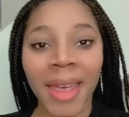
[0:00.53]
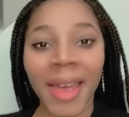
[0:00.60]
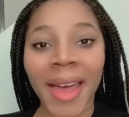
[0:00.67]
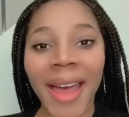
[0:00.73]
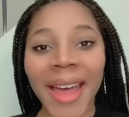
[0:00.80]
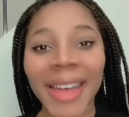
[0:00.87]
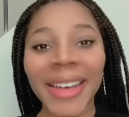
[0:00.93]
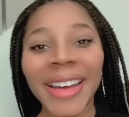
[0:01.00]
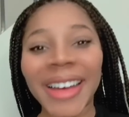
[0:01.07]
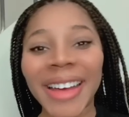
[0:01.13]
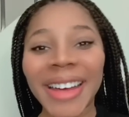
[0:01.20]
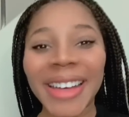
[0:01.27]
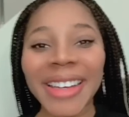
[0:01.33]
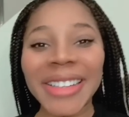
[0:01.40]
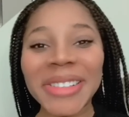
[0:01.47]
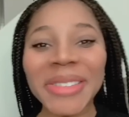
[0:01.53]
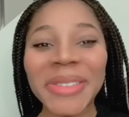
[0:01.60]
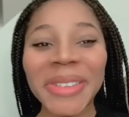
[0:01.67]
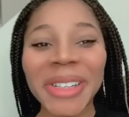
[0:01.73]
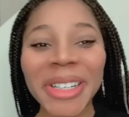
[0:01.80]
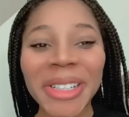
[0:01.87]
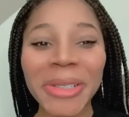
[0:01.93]
Hi guys,
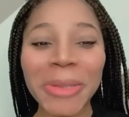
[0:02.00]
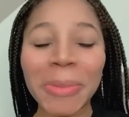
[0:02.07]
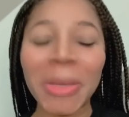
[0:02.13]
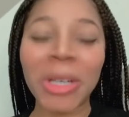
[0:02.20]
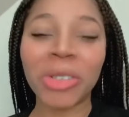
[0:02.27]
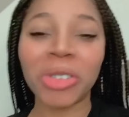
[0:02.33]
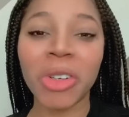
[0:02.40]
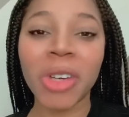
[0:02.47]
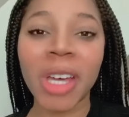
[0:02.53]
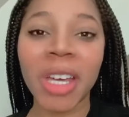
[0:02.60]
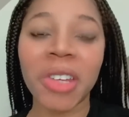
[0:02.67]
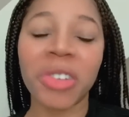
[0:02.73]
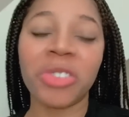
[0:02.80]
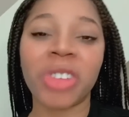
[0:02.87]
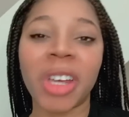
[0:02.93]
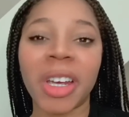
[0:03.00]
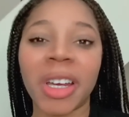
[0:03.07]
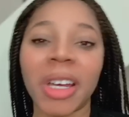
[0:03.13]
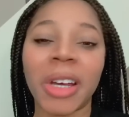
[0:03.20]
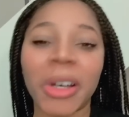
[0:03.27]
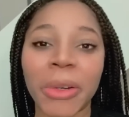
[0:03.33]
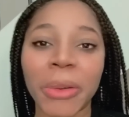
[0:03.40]
how are you? Make sure you guys
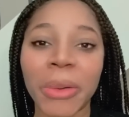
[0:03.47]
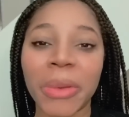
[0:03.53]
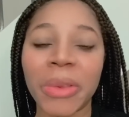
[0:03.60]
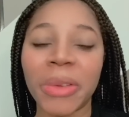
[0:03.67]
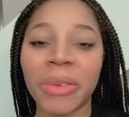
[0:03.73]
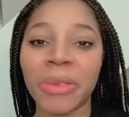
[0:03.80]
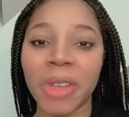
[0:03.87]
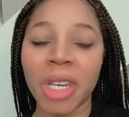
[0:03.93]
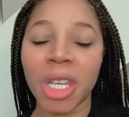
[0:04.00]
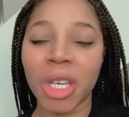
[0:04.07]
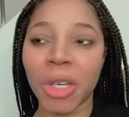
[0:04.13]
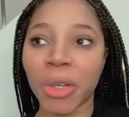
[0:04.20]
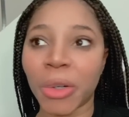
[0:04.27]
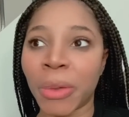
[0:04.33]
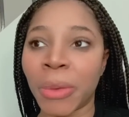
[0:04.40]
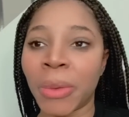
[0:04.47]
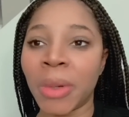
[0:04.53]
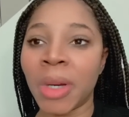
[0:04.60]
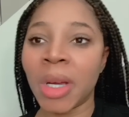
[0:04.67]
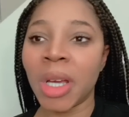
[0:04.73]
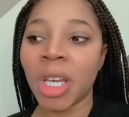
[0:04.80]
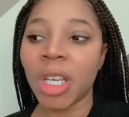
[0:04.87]
check out the video,
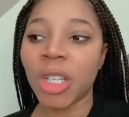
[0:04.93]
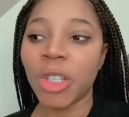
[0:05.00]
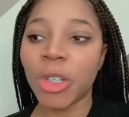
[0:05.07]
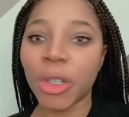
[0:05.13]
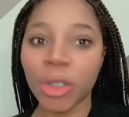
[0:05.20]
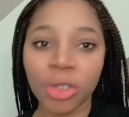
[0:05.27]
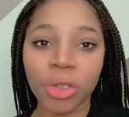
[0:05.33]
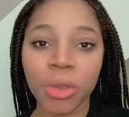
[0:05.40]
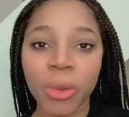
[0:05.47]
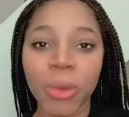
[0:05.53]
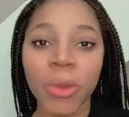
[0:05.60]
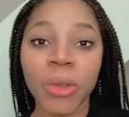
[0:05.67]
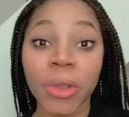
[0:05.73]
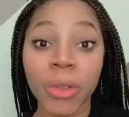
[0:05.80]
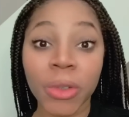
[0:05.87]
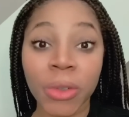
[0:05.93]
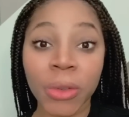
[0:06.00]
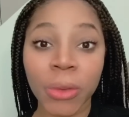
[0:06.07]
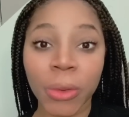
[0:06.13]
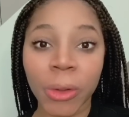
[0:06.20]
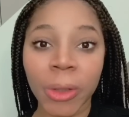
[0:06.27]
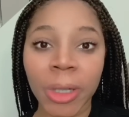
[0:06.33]
Your Shoes, Your
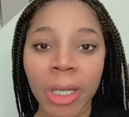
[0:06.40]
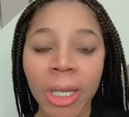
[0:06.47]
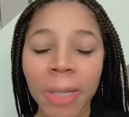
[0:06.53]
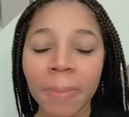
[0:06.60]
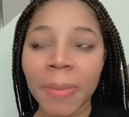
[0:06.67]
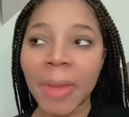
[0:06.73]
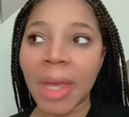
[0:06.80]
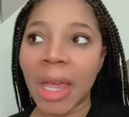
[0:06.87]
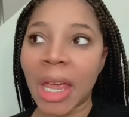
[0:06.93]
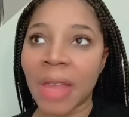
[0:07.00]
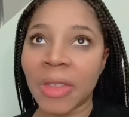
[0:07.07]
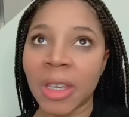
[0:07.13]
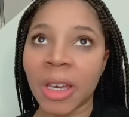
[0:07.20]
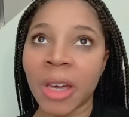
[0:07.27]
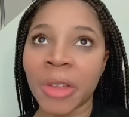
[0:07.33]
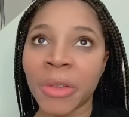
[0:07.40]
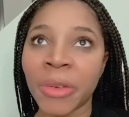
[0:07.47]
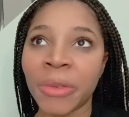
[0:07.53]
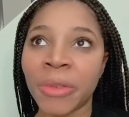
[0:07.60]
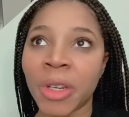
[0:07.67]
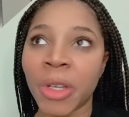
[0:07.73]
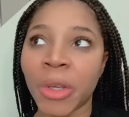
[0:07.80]
Story, and the other
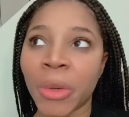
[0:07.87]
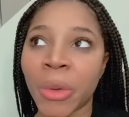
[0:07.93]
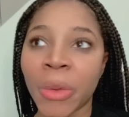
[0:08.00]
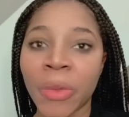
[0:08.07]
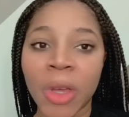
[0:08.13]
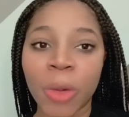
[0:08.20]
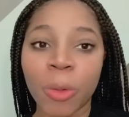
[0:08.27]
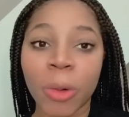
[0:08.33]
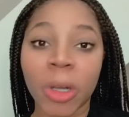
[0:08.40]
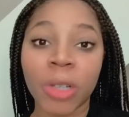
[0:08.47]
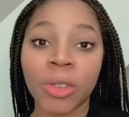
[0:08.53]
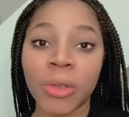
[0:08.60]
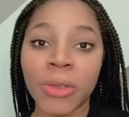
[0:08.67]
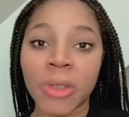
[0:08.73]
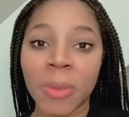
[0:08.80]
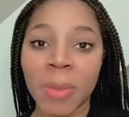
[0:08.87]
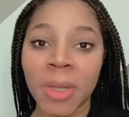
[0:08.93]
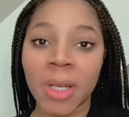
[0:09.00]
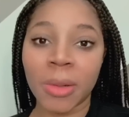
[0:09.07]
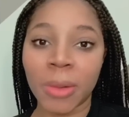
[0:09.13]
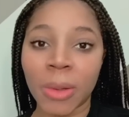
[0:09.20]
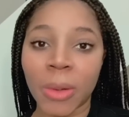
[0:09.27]
video, They Want You to
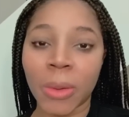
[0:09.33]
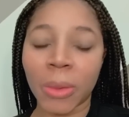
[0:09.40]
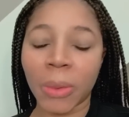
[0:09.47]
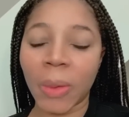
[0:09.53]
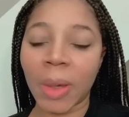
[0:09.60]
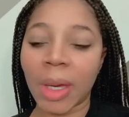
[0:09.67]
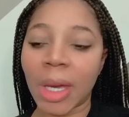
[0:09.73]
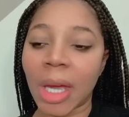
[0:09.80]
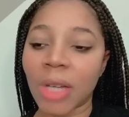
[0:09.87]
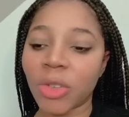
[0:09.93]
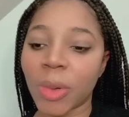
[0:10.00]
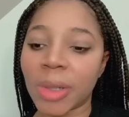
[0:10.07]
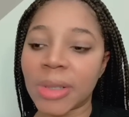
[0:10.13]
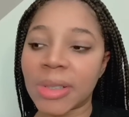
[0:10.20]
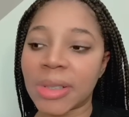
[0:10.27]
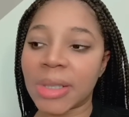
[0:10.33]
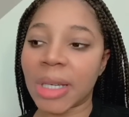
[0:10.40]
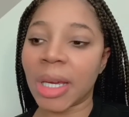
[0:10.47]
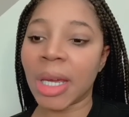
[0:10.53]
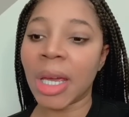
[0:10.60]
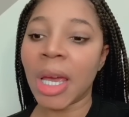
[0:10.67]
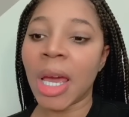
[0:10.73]
Be Alone, okay? I just wanna
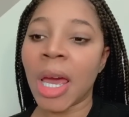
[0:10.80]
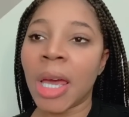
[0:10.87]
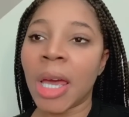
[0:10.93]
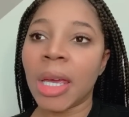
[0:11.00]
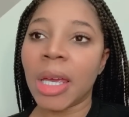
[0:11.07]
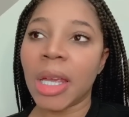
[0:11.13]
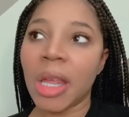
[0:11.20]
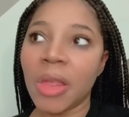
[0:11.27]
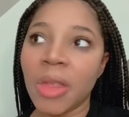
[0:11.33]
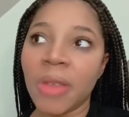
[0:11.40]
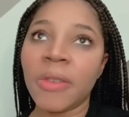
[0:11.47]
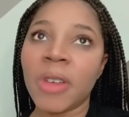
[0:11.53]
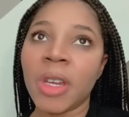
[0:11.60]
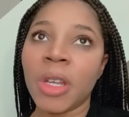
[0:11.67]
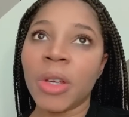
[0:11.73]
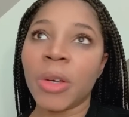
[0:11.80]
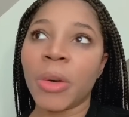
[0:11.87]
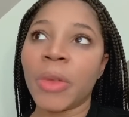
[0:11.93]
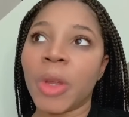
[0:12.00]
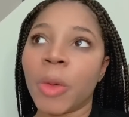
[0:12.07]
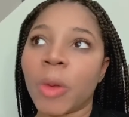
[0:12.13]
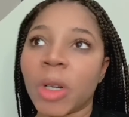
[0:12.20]
say, in the
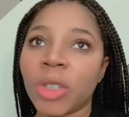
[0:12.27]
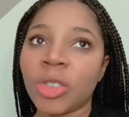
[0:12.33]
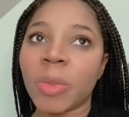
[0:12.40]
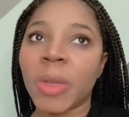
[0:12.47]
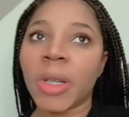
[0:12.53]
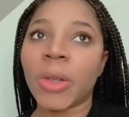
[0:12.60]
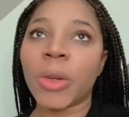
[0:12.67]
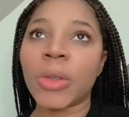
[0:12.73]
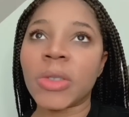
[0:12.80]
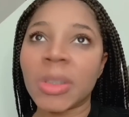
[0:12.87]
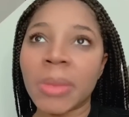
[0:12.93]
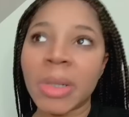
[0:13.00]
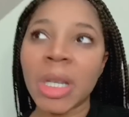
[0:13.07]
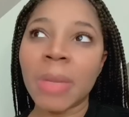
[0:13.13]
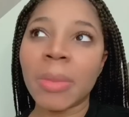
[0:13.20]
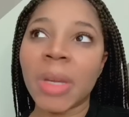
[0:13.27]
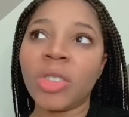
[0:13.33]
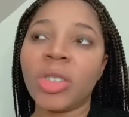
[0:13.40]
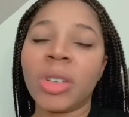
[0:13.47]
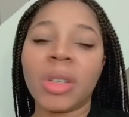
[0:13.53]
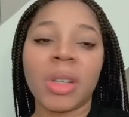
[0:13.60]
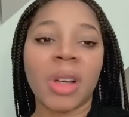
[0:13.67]
video, They Want You to Be Alone, somebody
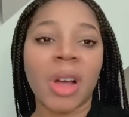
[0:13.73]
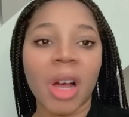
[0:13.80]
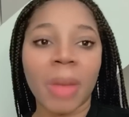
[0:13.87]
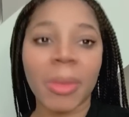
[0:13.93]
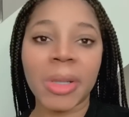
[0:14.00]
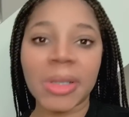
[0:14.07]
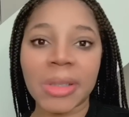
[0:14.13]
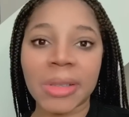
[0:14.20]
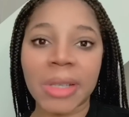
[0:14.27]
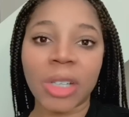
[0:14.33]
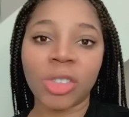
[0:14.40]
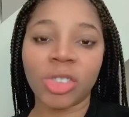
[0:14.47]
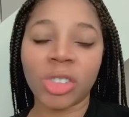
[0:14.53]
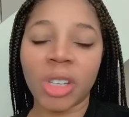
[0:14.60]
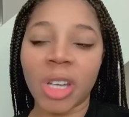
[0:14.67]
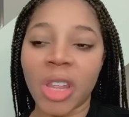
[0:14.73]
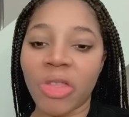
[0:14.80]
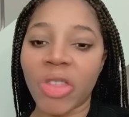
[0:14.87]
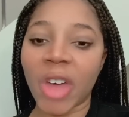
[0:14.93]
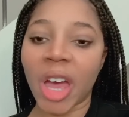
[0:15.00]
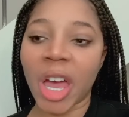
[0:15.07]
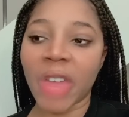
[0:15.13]
mentioned in the comment
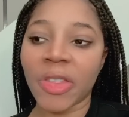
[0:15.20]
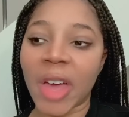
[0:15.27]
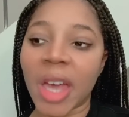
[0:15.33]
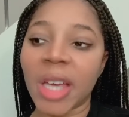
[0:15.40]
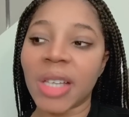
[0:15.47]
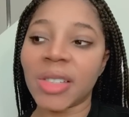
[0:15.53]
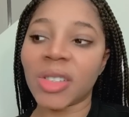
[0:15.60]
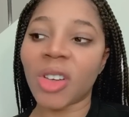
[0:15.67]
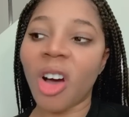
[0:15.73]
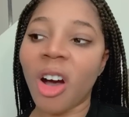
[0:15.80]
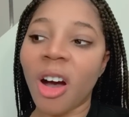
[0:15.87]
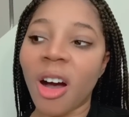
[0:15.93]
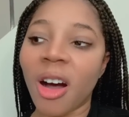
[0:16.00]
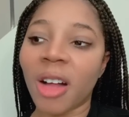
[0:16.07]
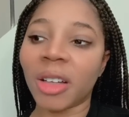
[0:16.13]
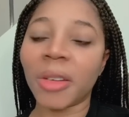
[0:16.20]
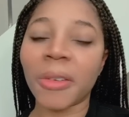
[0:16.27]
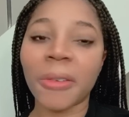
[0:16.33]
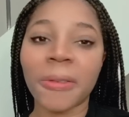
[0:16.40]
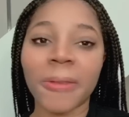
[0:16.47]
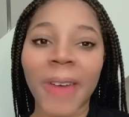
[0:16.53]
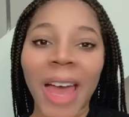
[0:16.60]
section that is called
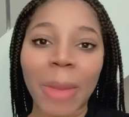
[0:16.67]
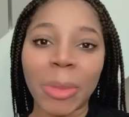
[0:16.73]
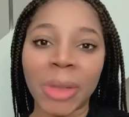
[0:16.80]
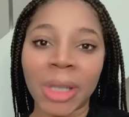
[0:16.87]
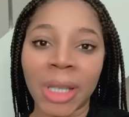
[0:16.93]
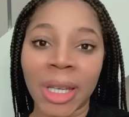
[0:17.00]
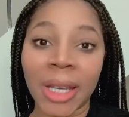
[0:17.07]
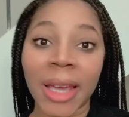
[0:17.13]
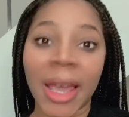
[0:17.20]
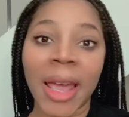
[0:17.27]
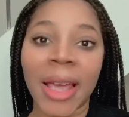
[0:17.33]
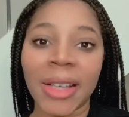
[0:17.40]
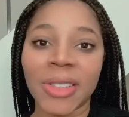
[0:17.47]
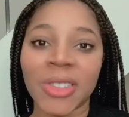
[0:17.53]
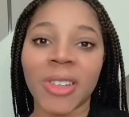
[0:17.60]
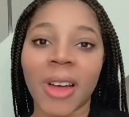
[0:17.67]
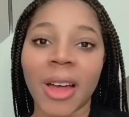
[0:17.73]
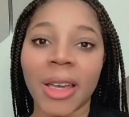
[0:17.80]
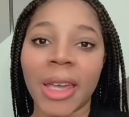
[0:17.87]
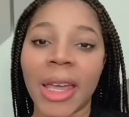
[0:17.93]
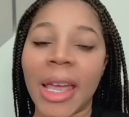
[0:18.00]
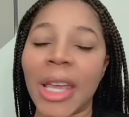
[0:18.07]
family gang
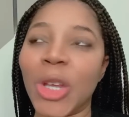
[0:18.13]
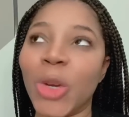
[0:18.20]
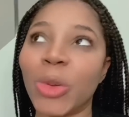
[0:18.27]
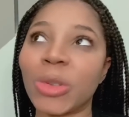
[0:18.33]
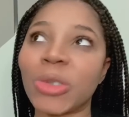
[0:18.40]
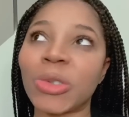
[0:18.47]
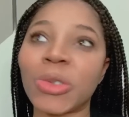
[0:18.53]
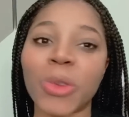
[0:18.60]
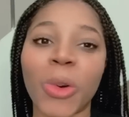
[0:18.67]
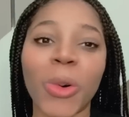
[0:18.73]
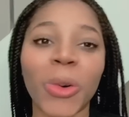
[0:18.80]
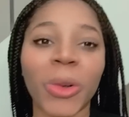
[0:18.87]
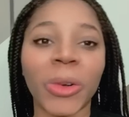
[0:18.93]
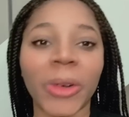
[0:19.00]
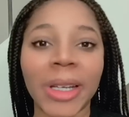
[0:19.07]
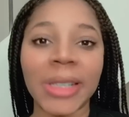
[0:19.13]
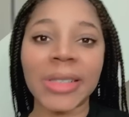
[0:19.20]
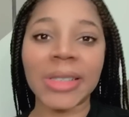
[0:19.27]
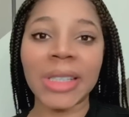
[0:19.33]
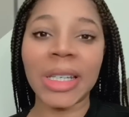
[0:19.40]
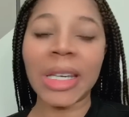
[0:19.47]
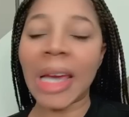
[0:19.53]
stalking. And you know what's so
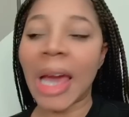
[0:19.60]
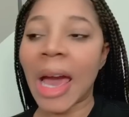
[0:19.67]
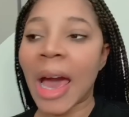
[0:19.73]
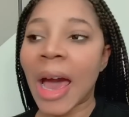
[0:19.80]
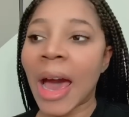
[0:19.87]
crazy?